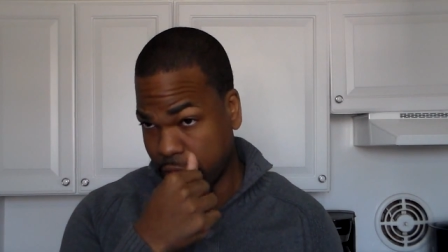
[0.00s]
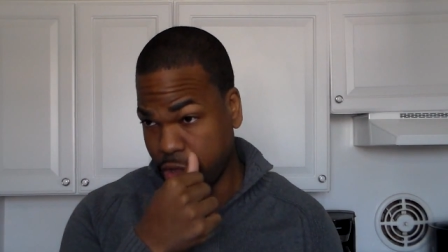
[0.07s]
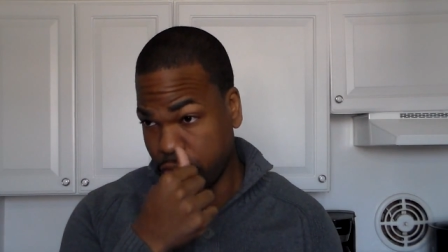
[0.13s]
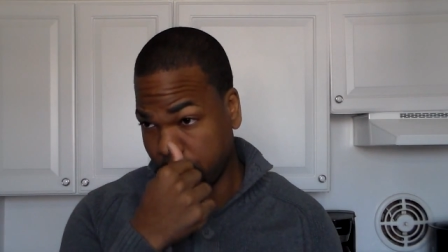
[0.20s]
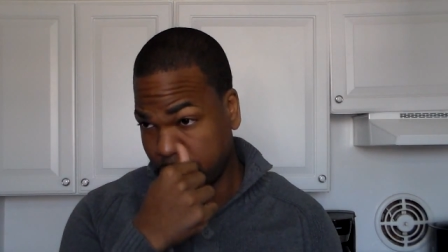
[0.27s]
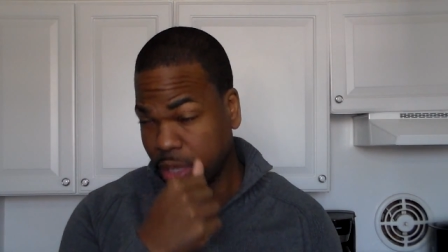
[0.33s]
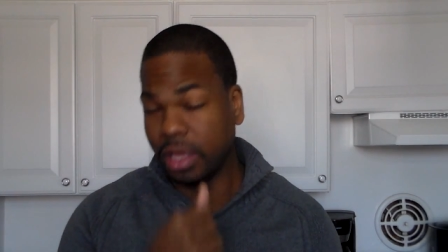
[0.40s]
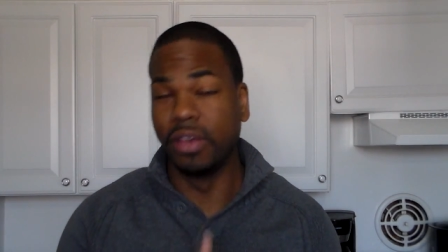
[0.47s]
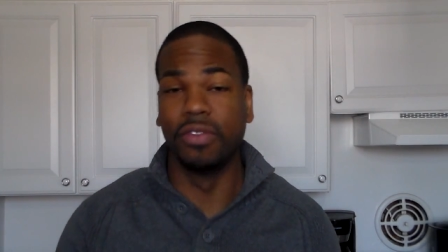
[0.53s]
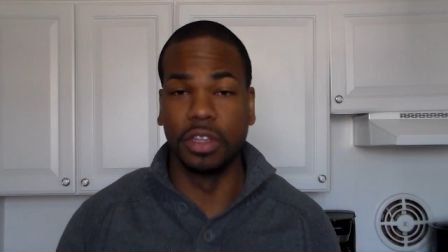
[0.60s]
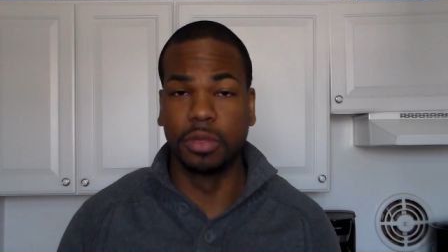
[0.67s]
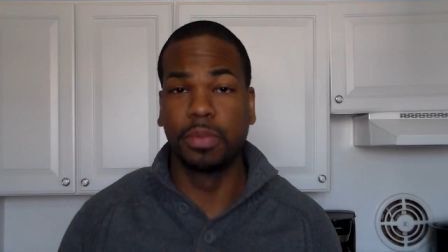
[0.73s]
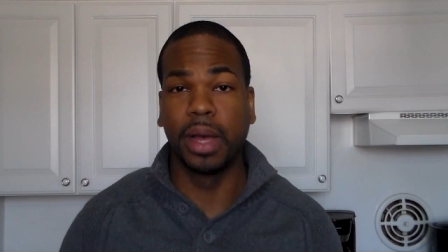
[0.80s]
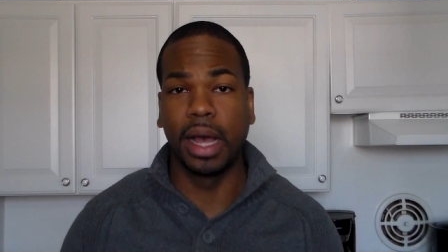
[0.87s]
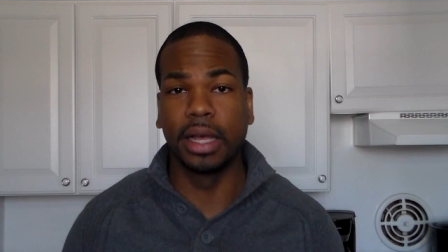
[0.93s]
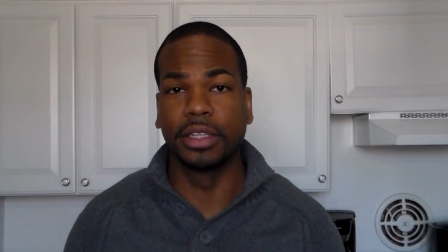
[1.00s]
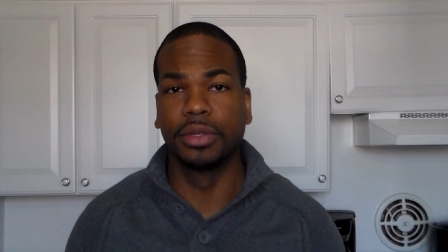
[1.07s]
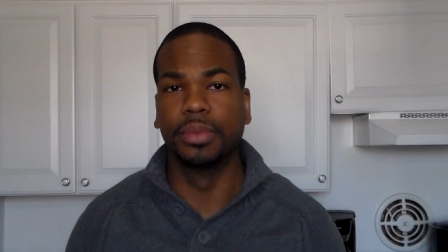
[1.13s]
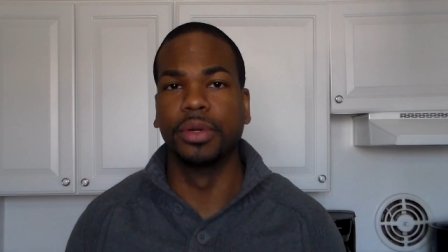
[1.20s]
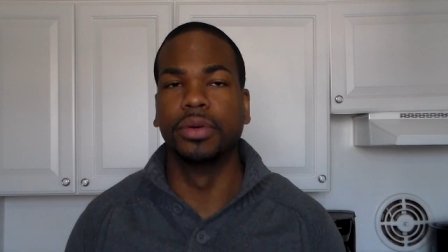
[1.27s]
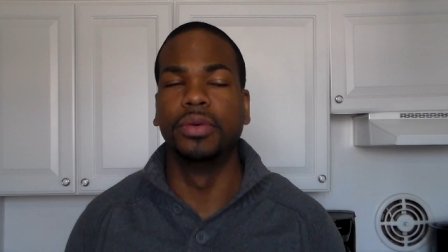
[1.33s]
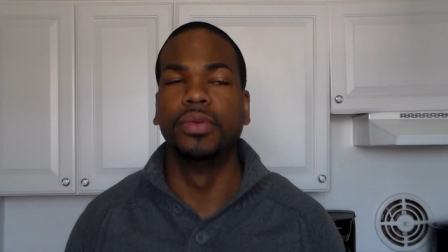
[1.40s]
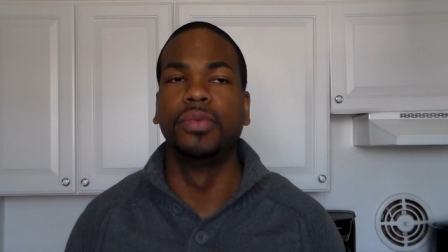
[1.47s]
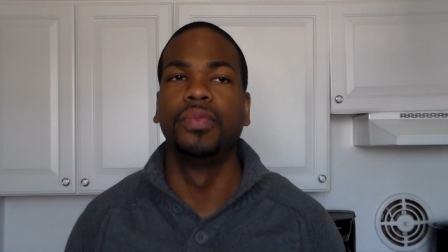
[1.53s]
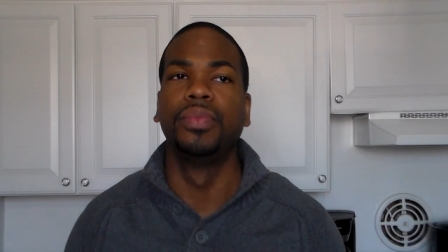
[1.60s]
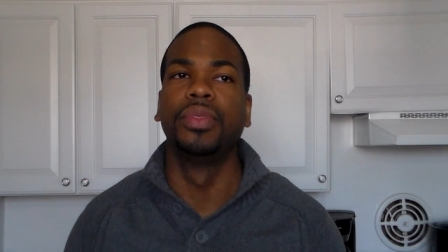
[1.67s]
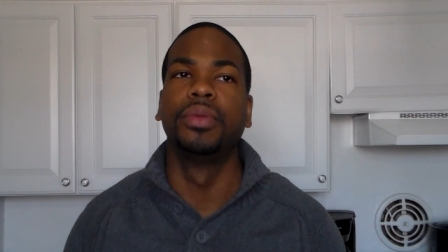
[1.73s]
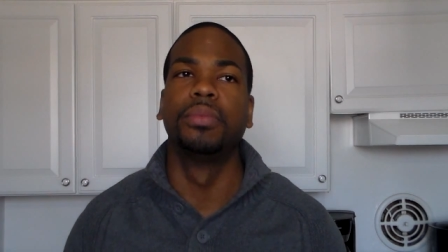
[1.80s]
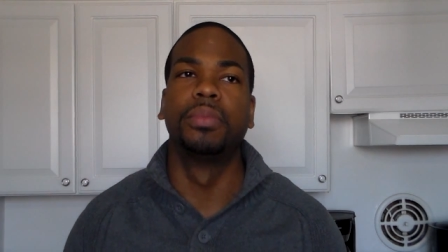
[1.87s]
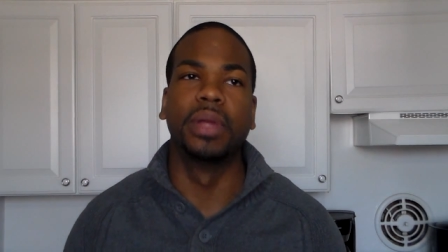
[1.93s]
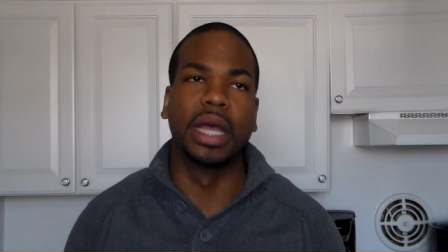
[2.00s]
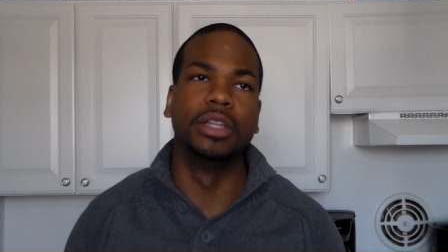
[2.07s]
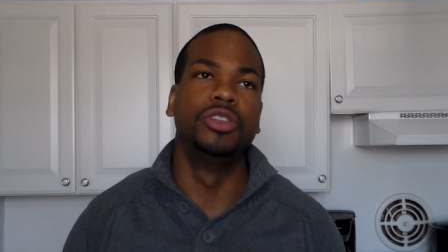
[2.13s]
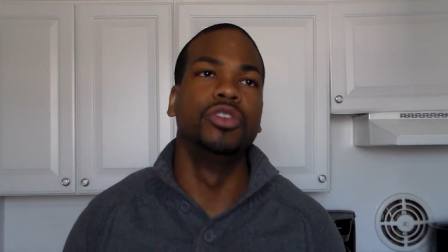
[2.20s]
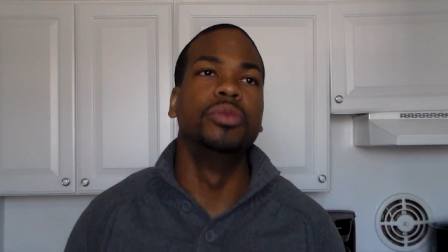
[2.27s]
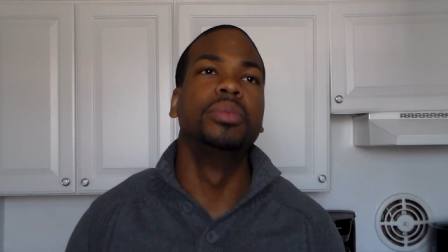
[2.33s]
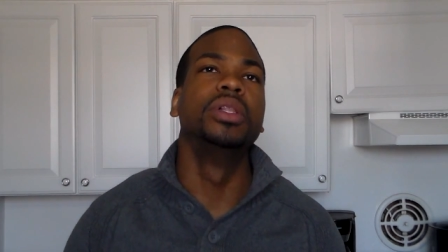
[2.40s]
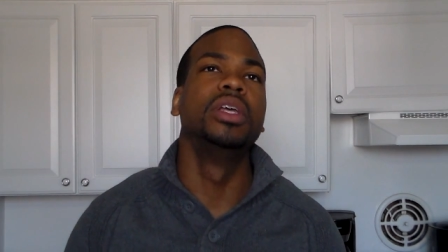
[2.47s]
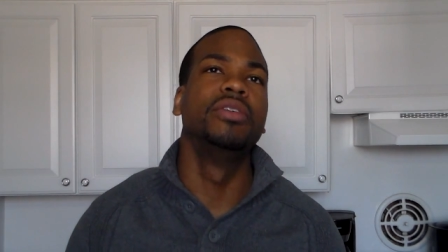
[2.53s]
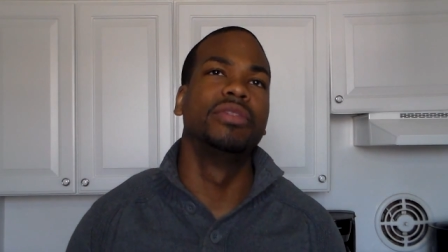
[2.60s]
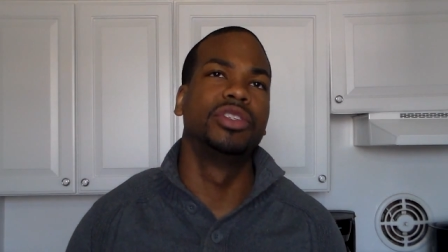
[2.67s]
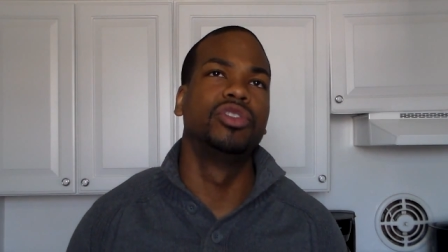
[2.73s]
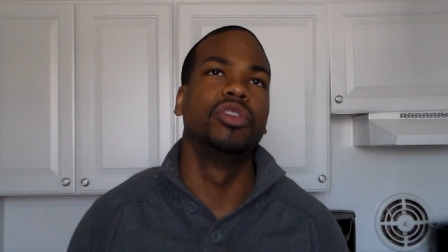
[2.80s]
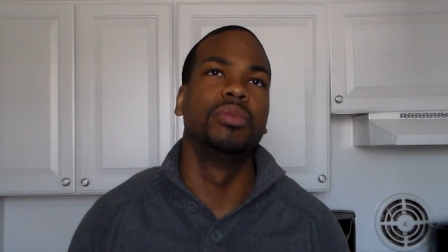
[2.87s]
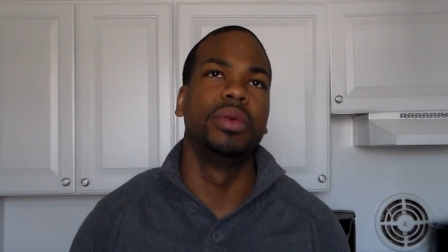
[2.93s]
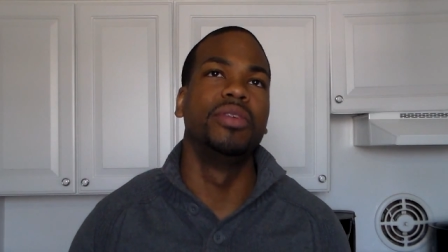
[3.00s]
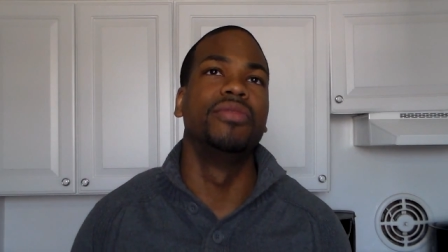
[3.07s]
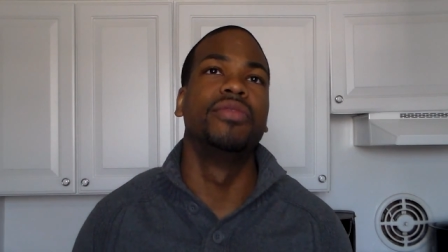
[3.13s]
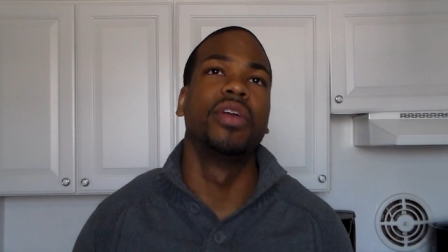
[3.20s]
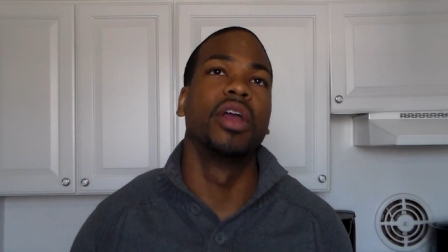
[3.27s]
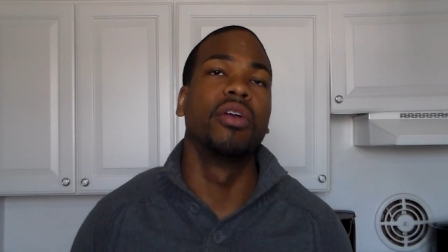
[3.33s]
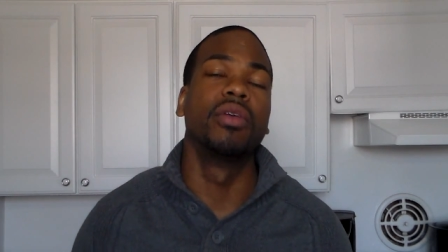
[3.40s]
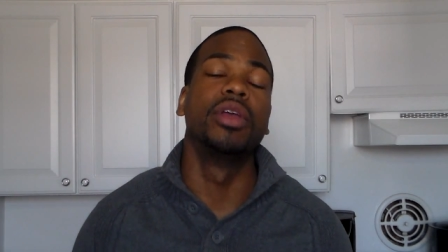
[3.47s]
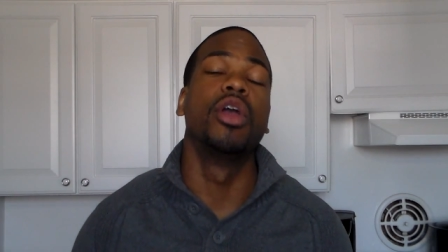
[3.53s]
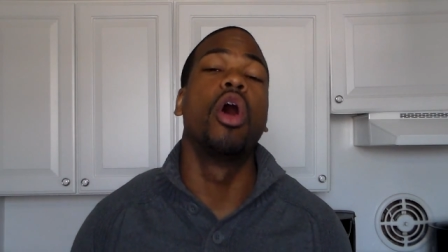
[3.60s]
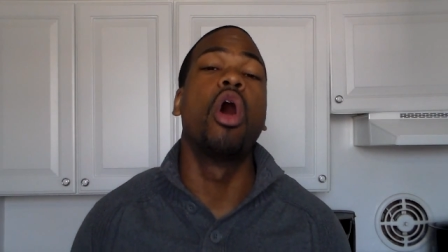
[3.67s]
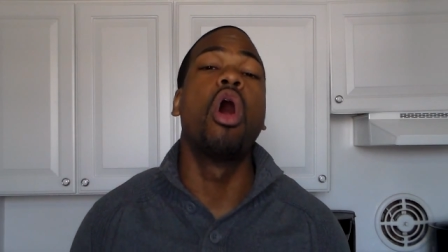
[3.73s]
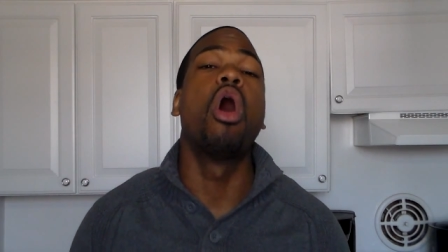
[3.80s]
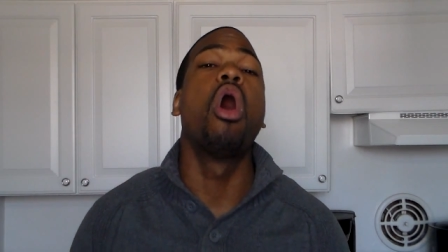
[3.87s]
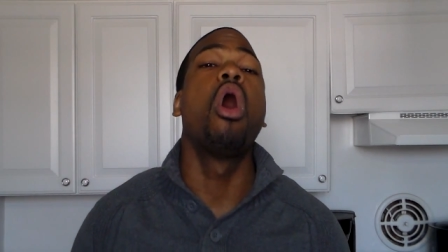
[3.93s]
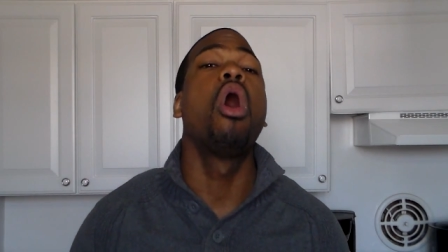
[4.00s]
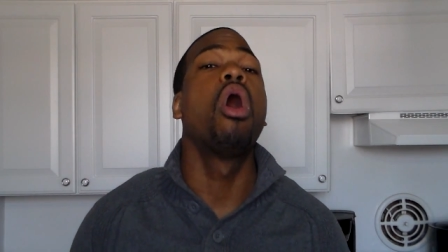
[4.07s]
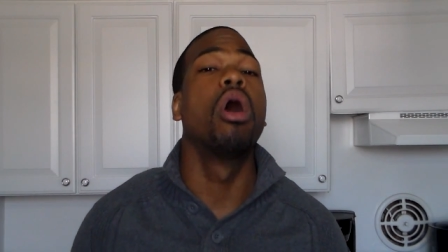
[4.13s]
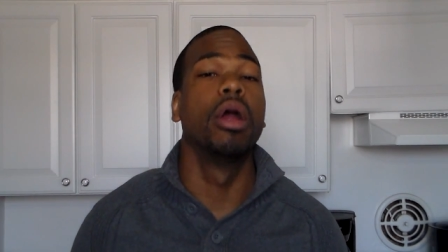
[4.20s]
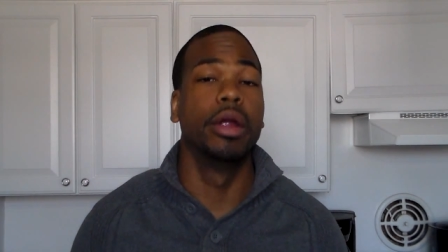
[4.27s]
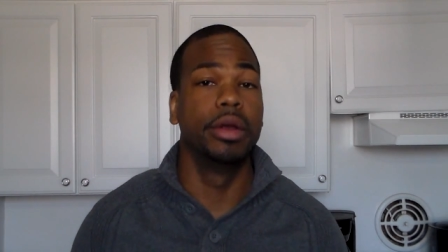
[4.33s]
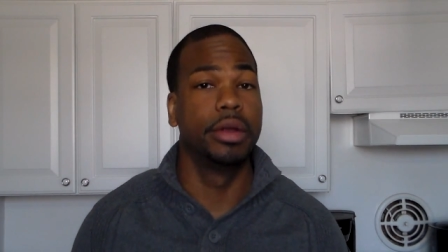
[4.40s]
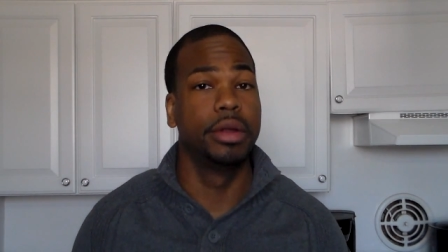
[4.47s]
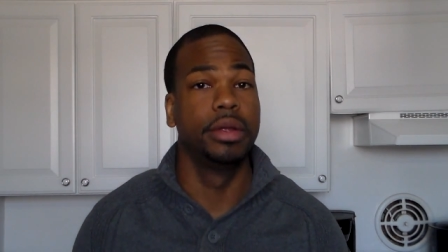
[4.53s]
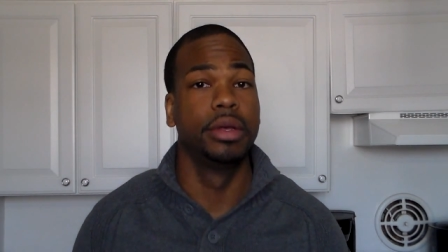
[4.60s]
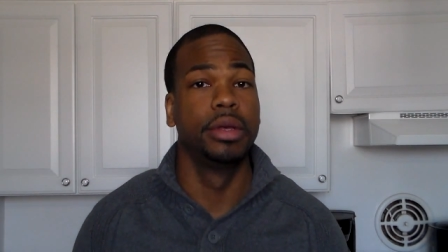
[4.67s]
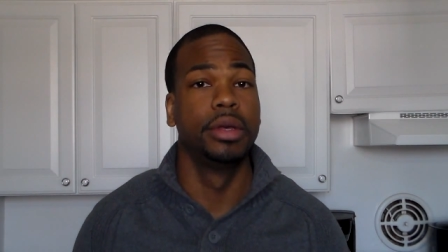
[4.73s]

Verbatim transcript: I do believe it's possible, but I do believe it's going to be very hard